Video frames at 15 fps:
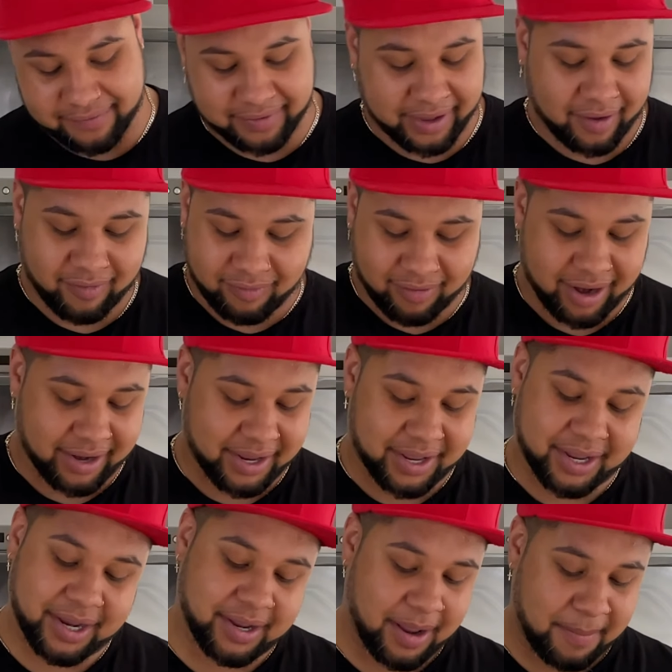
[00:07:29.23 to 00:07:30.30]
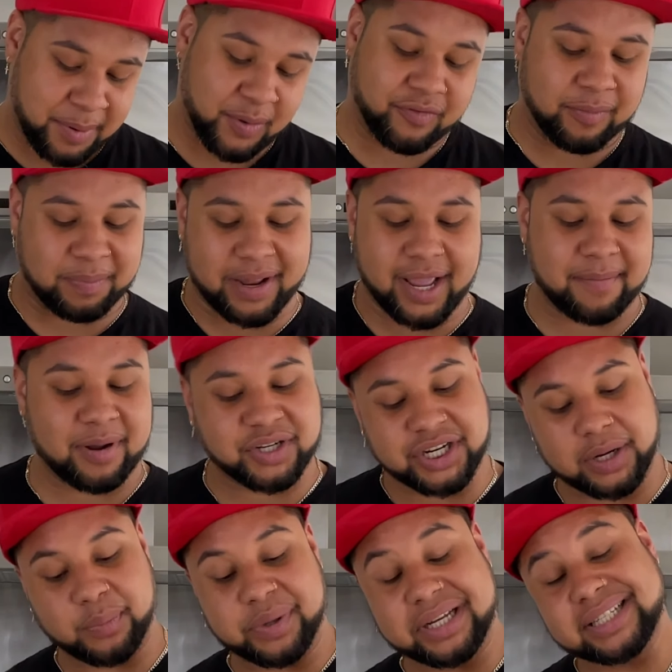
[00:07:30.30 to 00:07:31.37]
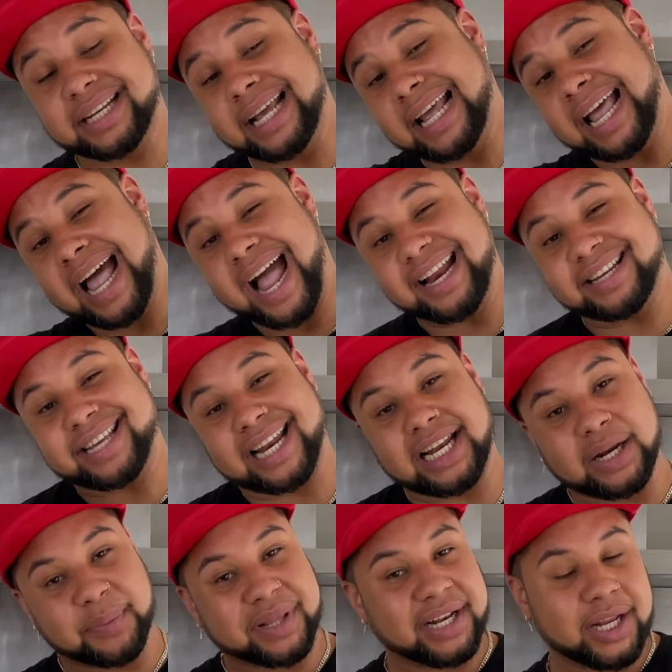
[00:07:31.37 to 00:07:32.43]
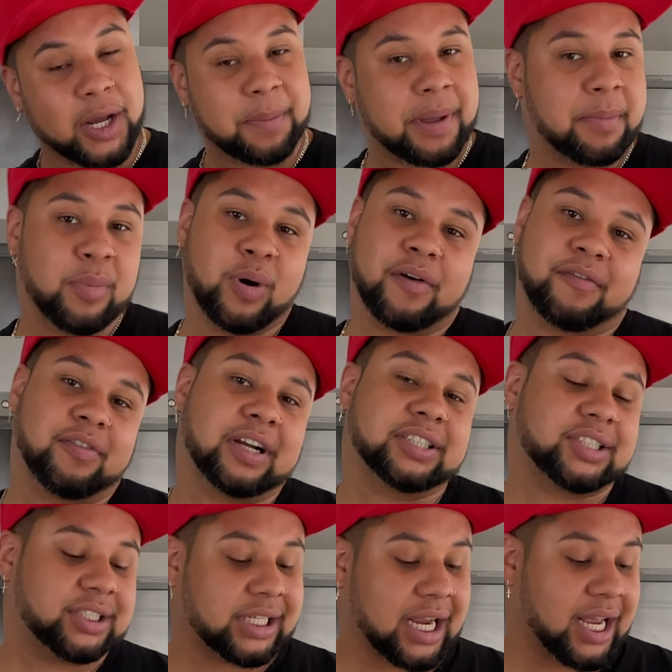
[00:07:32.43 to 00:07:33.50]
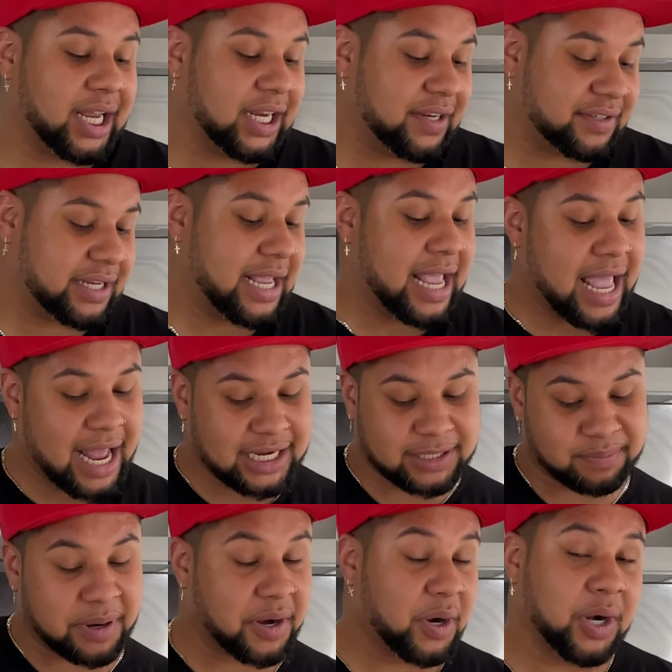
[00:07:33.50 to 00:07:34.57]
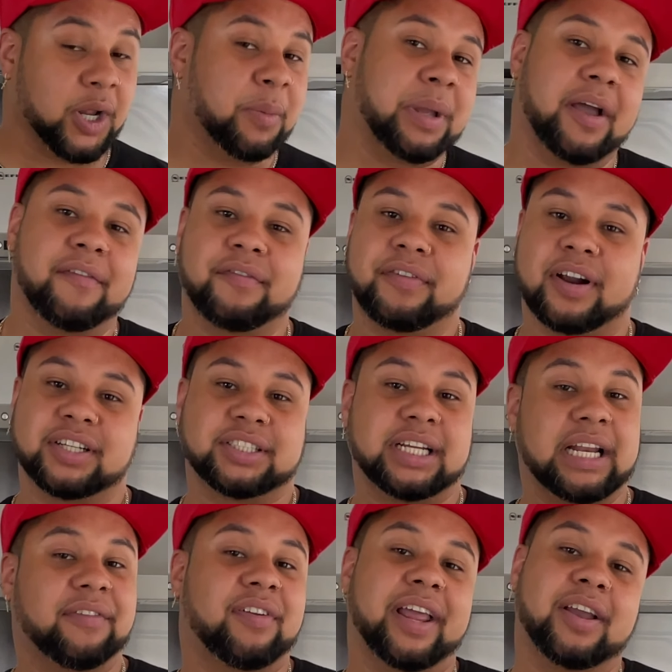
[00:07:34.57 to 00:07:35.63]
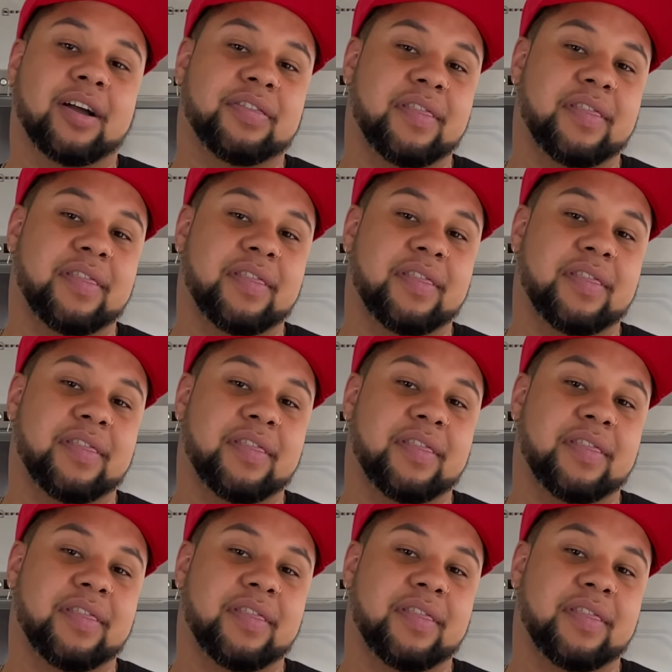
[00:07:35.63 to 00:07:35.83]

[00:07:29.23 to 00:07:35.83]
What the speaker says: it right here, a beautiful plate of my chicken wings. I just hit it with a little bit more fresh chives and sprinkled a little bit of fresh chili flake on